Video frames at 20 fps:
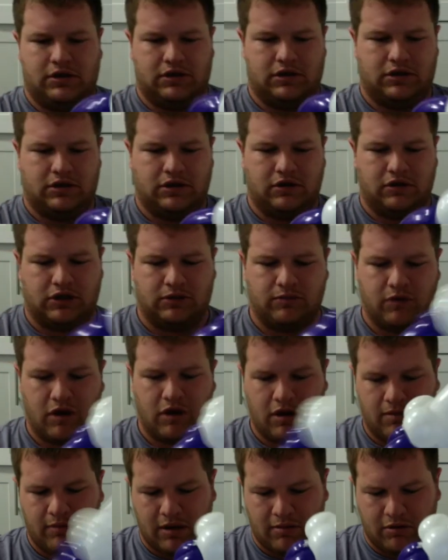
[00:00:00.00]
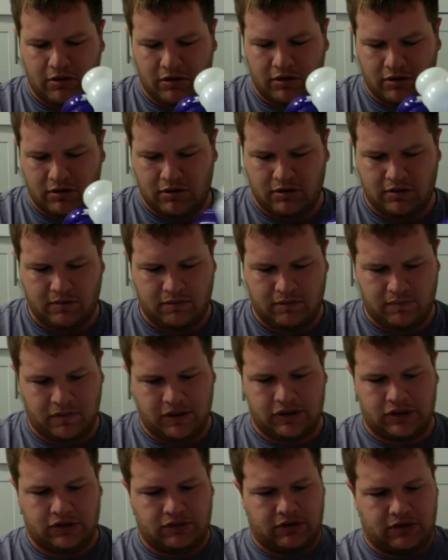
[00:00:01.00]
So a small bubble,
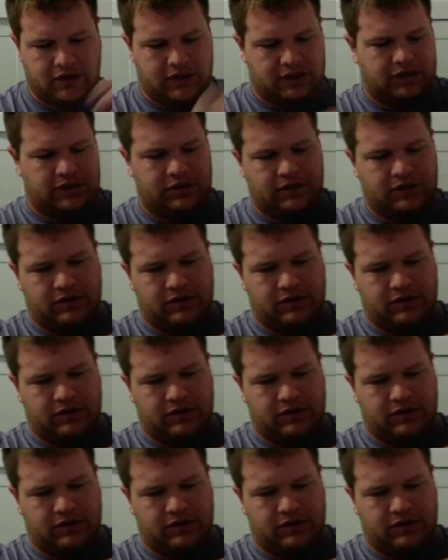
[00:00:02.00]
pinch twist,